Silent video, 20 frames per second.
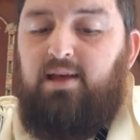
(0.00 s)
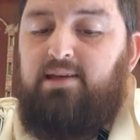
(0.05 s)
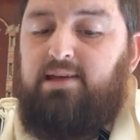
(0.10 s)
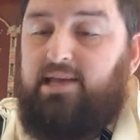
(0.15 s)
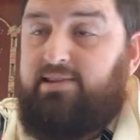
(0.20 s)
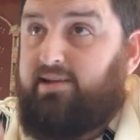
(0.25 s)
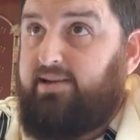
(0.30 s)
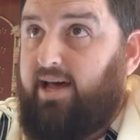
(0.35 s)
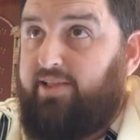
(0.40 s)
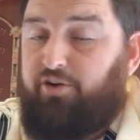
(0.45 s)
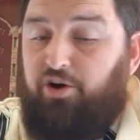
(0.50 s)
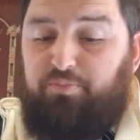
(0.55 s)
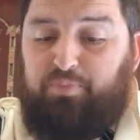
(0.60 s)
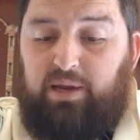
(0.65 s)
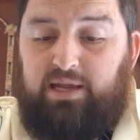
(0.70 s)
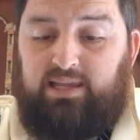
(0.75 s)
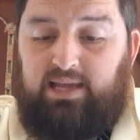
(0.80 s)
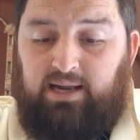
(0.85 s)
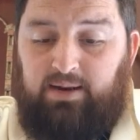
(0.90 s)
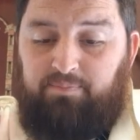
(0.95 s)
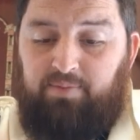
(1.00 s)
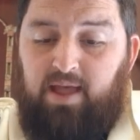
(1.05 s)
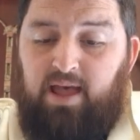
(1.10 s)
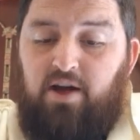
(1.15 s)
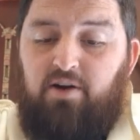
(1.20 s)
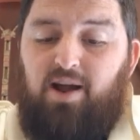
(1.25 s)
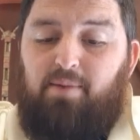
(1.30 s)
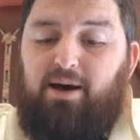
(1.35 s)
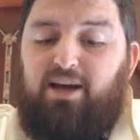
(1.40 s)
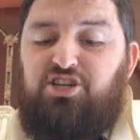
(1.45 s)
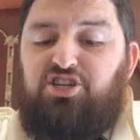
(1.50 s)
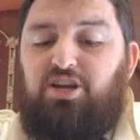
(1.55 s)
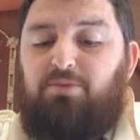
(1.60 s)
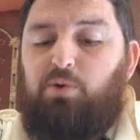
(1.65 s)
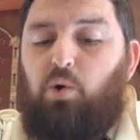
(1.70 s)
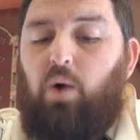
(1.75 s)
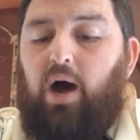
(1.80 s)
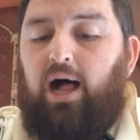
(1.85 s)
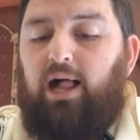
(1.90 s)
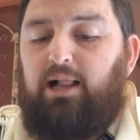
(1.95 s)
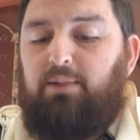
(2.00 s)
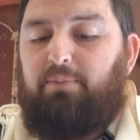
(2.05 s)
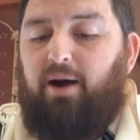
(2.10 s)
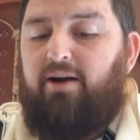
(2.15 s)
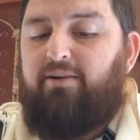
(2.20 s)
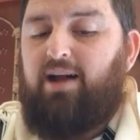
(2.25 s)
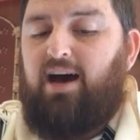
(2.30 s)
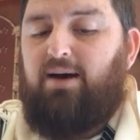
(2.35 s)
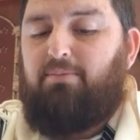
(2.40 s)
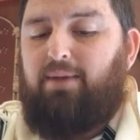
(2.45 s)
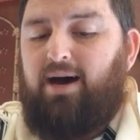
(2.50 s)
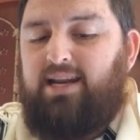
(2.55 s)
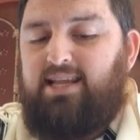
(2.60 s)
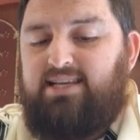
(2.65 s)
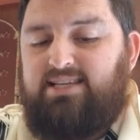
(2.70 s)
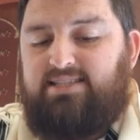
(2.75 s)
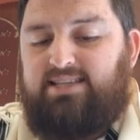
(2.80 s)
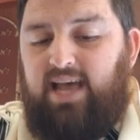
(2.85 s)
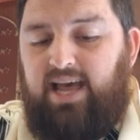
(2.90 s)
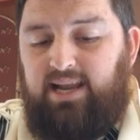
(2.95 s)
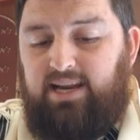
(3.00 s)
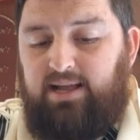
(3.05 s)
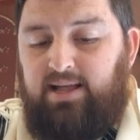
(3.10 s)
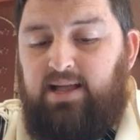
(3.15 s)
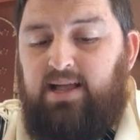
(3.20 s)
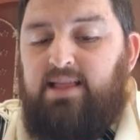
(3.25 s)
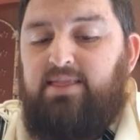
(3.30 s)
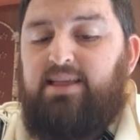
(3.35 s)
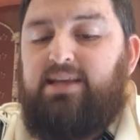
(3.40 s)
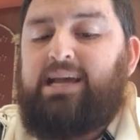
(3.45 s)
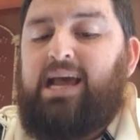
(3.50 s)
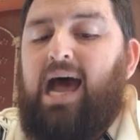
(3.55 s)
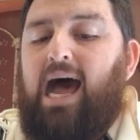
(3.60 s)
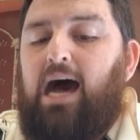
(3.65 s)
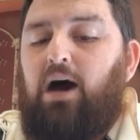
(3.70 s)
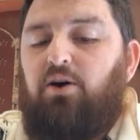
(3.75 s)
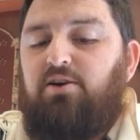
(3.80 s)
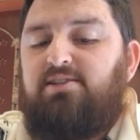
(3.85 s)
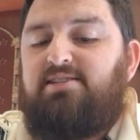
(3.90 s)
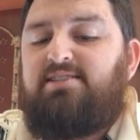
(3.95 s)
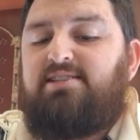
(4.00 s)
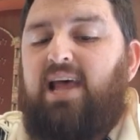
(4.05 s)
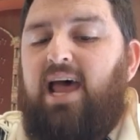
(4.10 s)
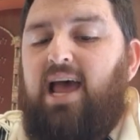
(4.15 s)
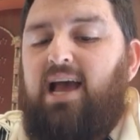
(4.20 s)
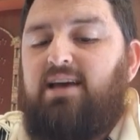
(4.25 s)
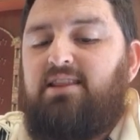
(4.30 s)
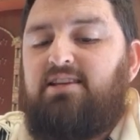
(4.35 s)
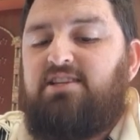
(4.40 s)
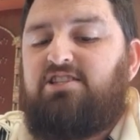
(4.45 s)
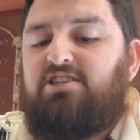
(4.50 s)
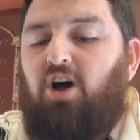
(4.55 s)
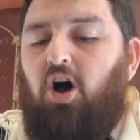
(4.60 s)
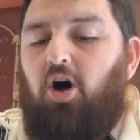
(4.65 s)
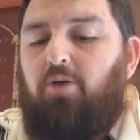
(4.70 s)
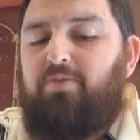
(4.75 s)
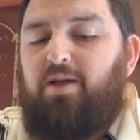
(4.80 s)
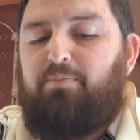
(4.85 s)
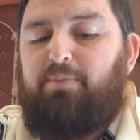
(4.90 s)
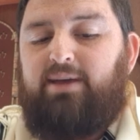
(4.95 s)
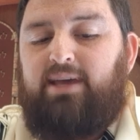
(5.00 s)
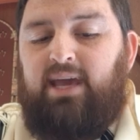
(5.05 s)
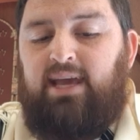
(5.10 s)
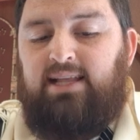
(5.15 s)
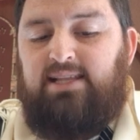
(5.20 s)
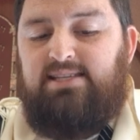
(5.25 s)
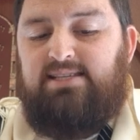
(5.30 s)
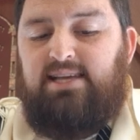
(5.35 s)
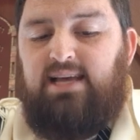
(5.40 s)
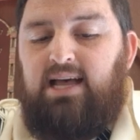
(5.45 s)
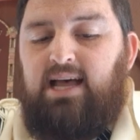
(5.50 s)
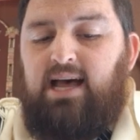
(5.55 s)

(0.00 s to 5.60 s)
Yet another opinion, Rabbi Shemuel Bar Nachmani said, The cows sang the psalm that begins,